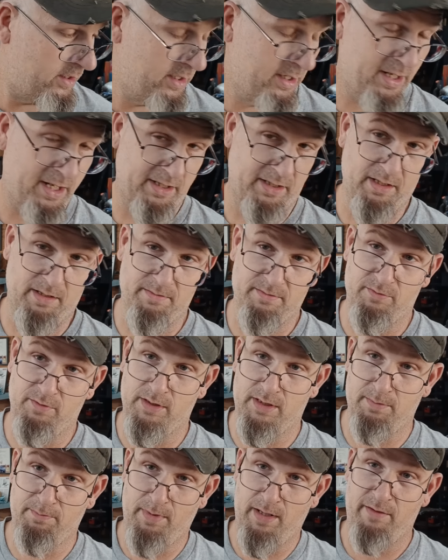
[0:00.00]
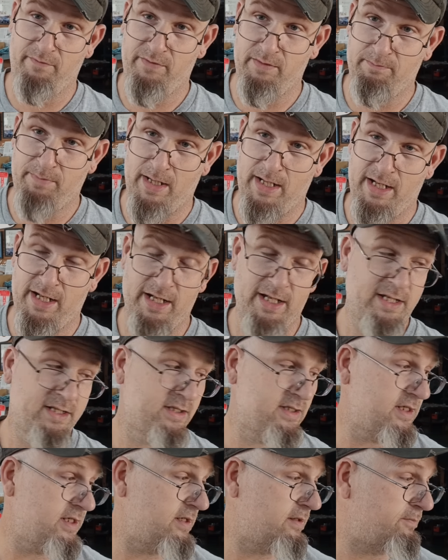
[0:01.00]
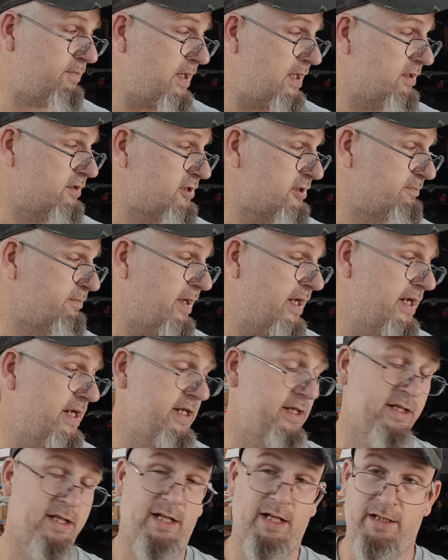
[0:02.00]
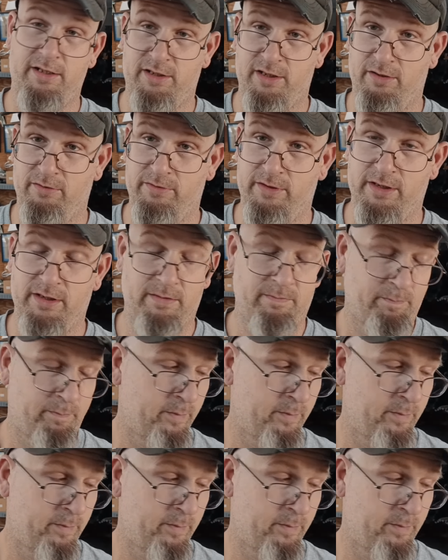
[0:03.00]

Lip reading: It comes with the buffing pads and a polishing pad that I showed you.